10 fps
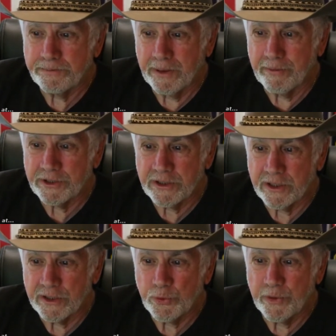published on
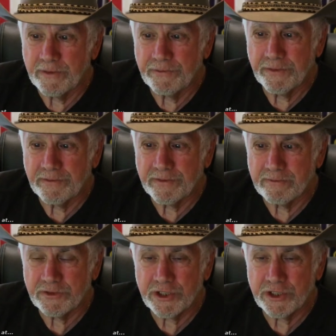the 25th of